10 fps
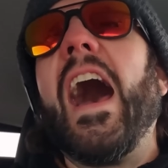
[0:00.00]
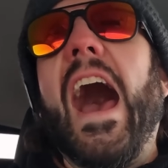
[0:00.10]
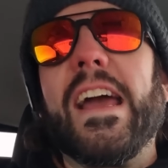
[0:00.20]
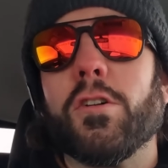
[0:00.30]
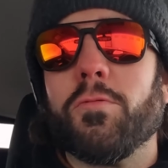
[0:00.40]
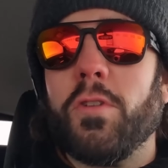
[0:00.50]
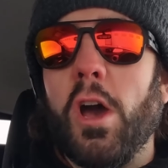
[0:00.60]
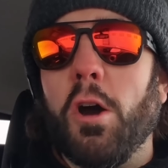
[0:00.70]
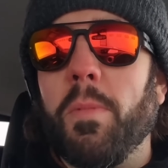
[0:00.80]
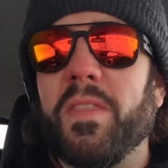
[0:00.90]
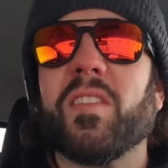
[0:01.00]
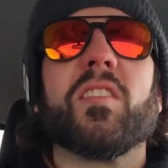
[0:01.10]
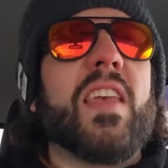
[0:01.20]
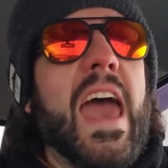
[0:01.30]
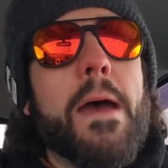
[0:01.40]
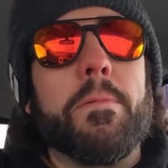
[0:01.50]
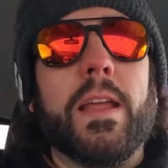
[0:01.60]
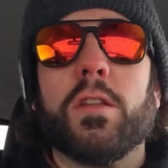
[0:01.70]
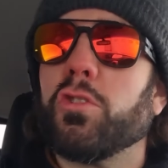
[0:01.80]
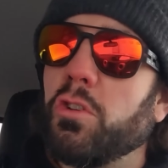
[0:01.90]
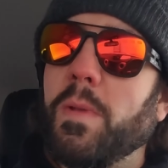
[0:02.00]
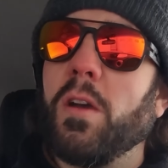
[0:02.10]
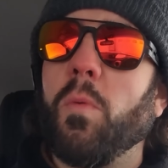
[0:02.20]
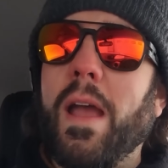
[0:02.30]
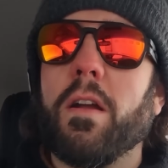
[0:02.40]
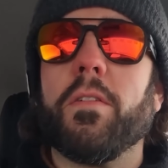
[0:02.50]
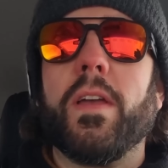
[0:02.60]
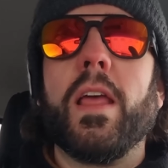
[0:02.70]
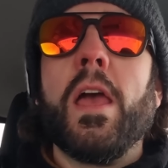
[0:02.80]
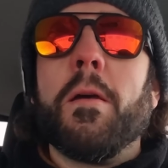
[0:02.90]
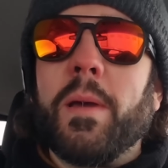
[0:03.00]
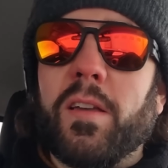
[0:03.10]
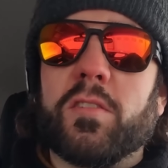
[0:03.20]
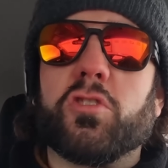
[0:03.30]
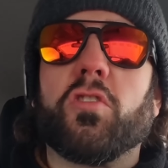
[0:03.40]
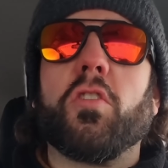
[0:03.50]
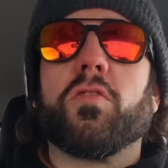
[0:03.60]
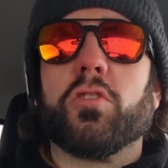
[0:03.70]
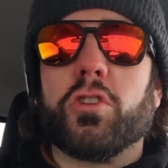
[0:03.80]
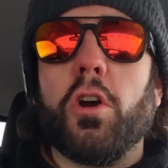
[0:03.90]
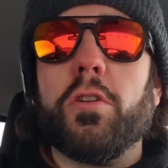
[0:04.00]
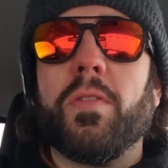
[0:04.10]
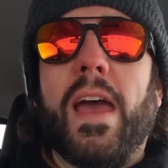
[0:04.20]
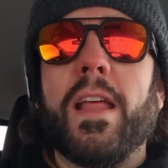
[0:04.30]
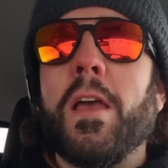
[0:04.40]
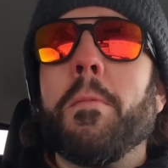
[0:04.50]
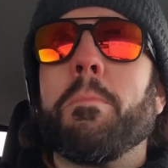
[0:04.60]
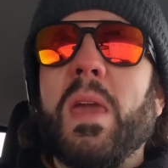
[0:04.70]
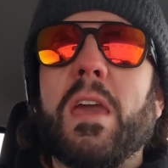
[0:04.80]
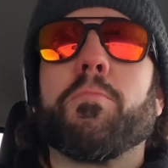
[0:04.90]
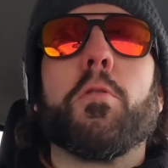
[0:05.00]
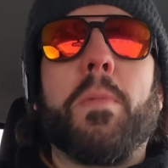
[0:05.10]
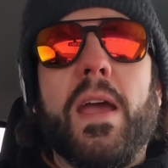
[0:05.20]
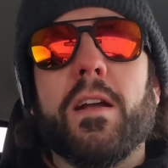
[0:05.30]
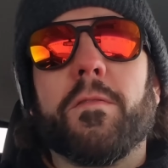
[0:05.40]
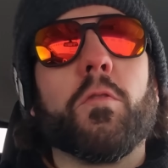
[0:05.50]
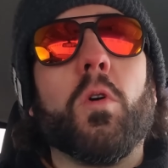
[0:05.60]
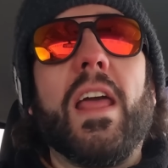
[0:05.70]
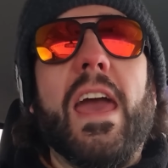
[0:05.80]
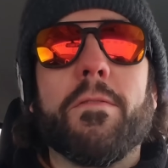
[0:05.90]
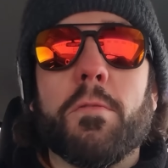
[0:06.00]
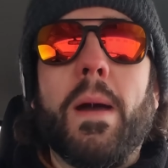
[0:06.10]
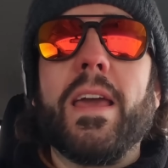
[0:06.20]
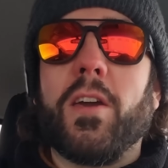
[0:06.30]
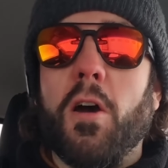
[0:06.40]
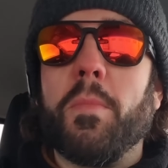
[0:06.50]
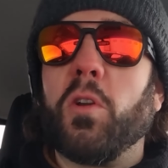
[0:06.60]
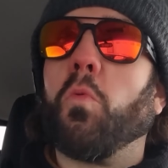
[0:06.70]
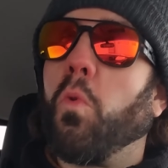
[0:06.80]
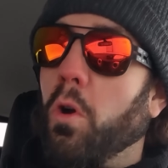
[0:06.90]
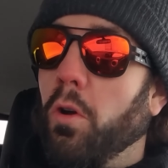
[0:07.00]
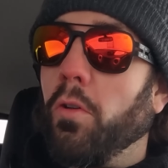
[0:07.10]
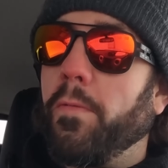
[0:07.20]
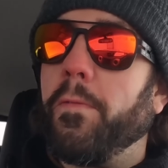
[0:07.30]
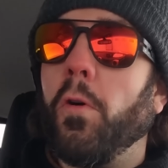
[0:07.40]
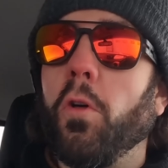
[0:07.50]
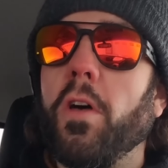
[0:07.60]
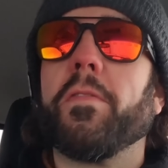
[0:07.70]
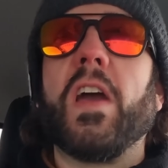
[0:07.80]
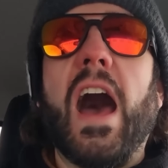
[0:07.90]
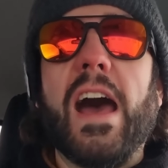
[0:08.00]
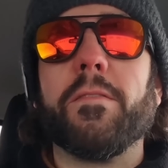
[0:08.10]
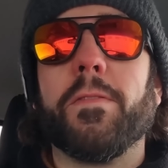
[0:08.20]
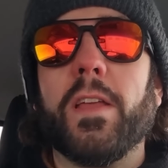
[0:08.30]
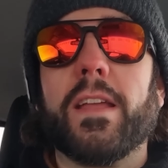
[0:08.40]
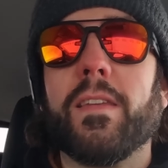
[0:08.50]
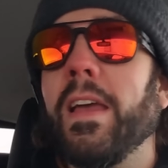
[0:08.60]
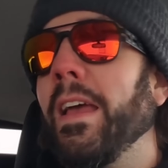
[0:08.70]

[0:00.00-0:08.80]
I don't know, but this is happening and you should be aware of it because it just goes to show you that being prepared for whatever might come in a world full of conflict